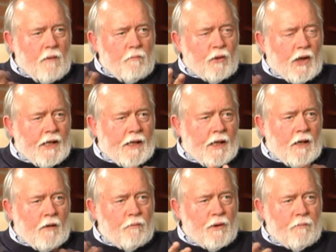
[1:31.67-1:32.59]
played
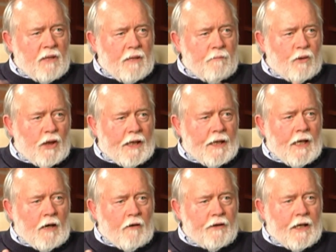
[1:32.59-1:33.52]
out, being played
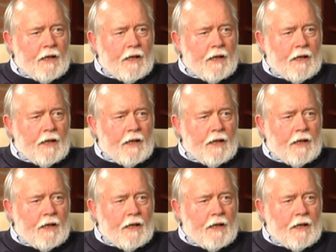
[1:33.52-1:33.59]
out.